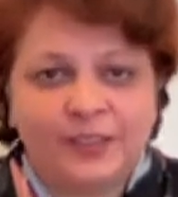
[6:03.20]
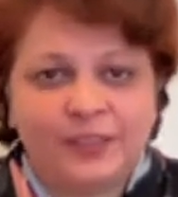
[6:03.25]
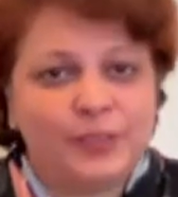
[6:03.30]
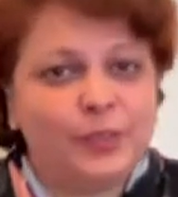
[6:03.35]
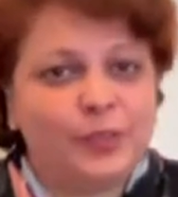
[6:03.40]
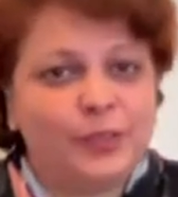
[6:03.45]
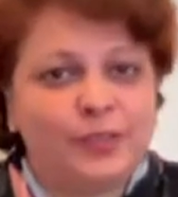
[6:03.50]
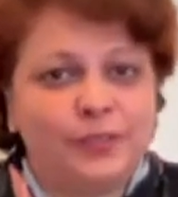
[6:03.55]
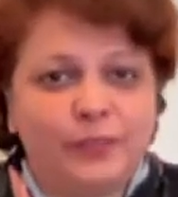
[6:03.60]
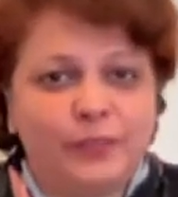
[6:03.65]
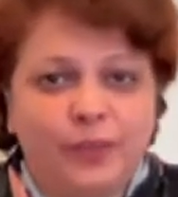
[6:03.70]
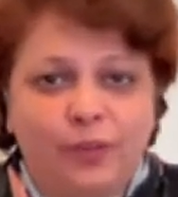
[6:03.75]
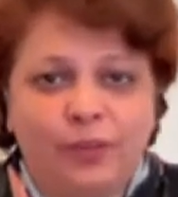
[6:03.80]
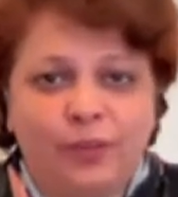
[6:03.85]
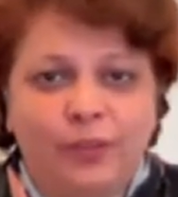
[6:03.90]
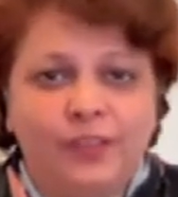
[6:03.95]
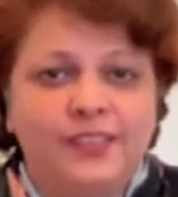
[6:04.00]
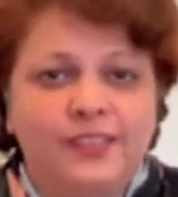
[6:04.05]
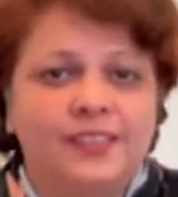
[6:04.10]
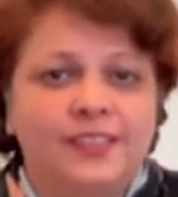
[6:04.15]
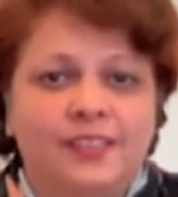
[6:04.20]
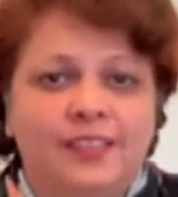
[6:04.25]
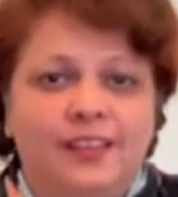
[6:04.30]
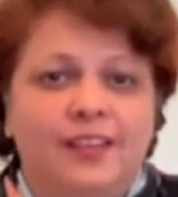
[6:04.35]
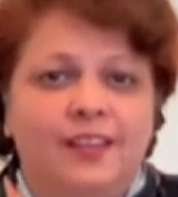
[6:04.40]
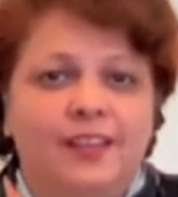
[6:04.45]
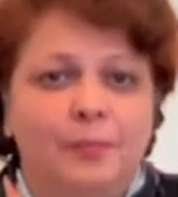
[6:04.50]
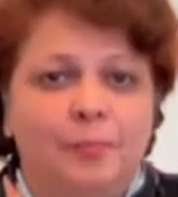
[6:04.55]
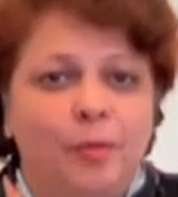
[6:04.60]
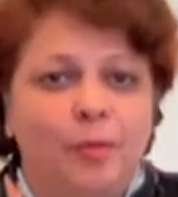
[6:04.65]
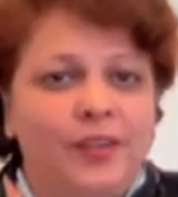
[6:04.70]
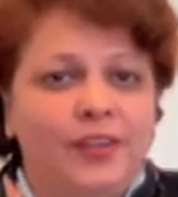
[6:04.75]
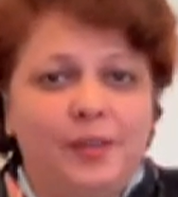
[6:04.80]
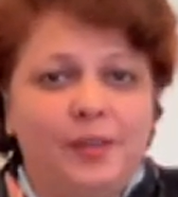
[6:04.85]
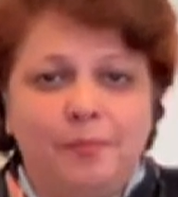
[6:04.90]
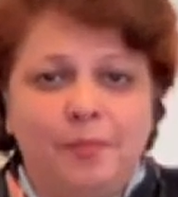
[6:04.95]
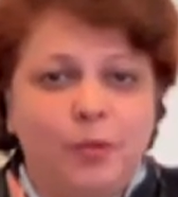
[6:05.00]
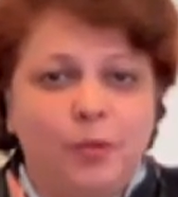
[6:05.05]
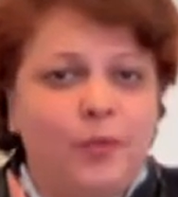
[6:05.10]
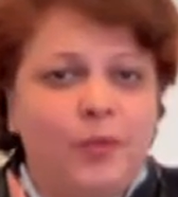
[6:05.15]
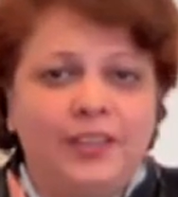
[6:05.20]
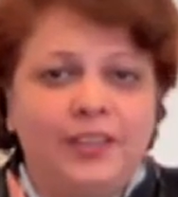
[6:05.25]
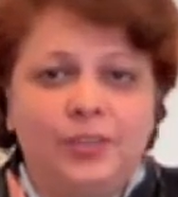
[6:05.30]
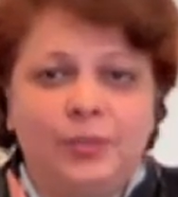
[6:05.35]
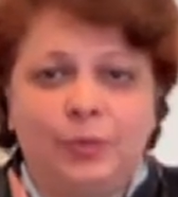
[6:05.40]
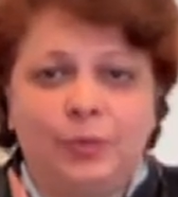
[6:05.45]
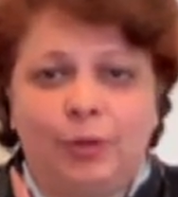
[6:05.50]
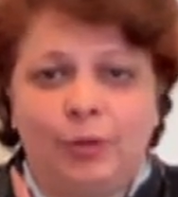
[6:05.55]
So, of course, point number one, you